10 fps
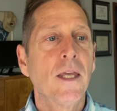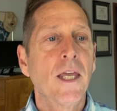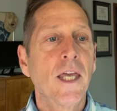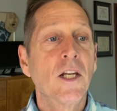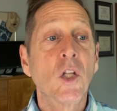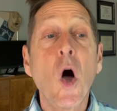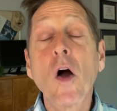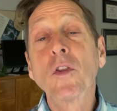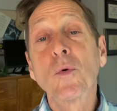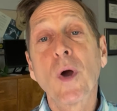And
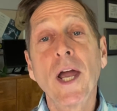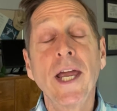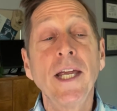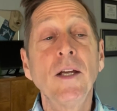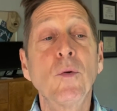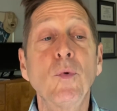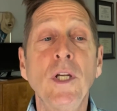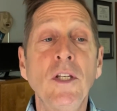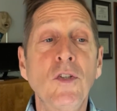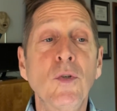along the way,
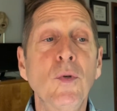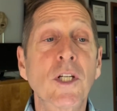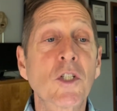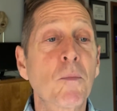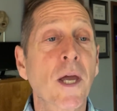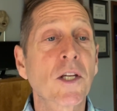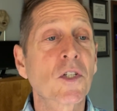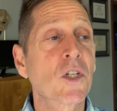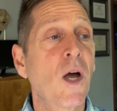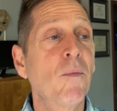we do expect
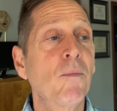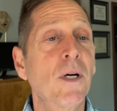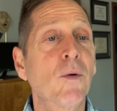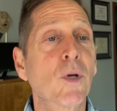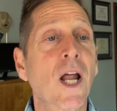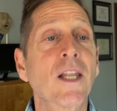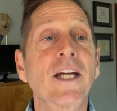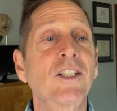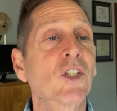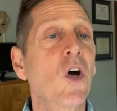some, what I
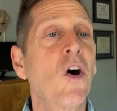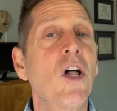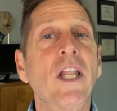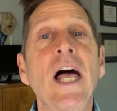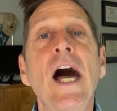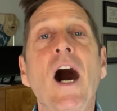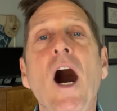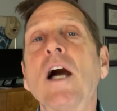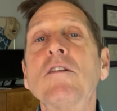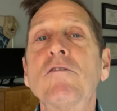like to call,
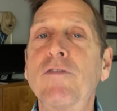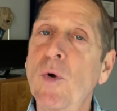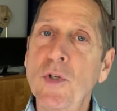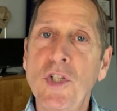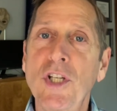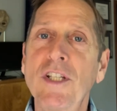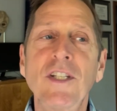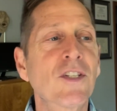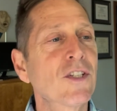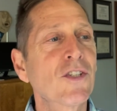
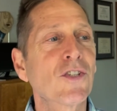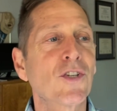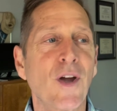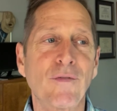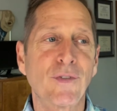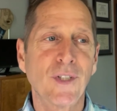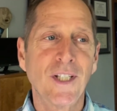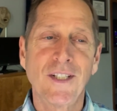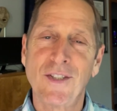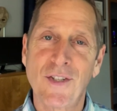unfortunate
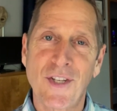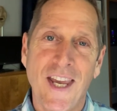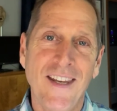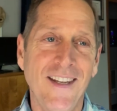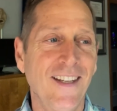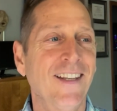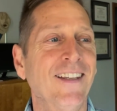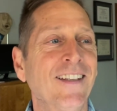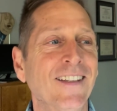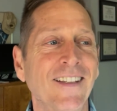discoveries,
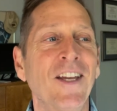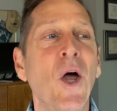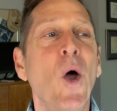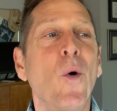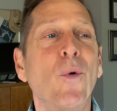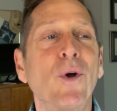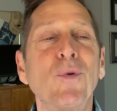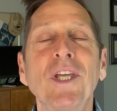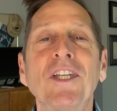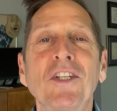where
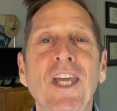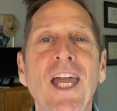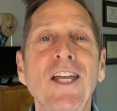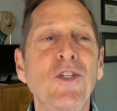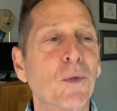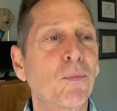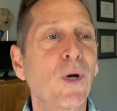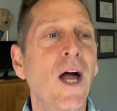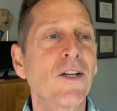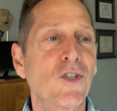we engage a
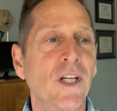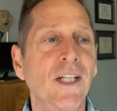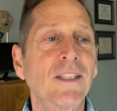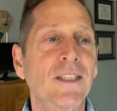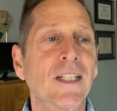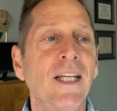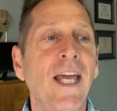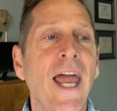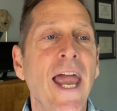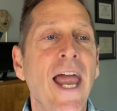project
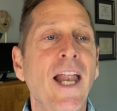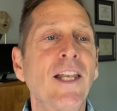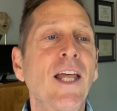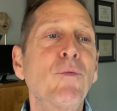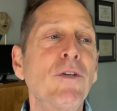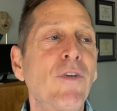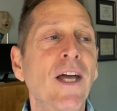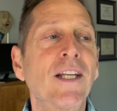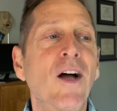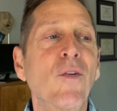and then we
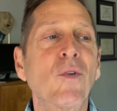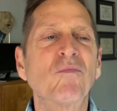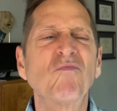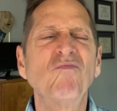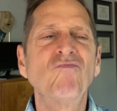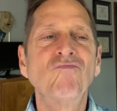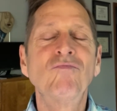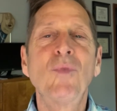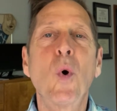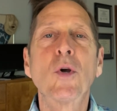find out
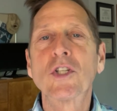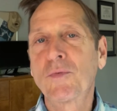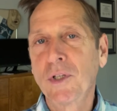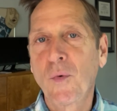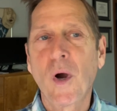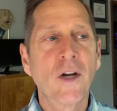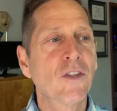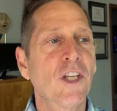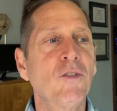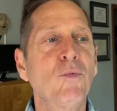more is required
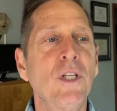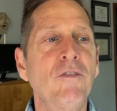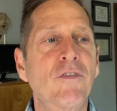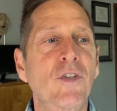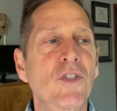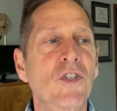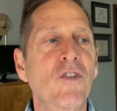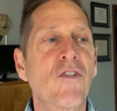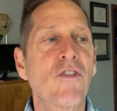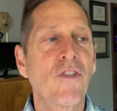than we first
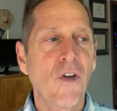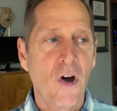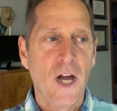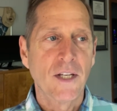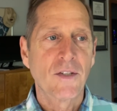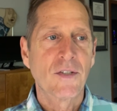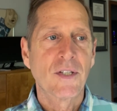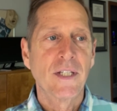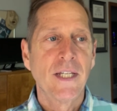thought.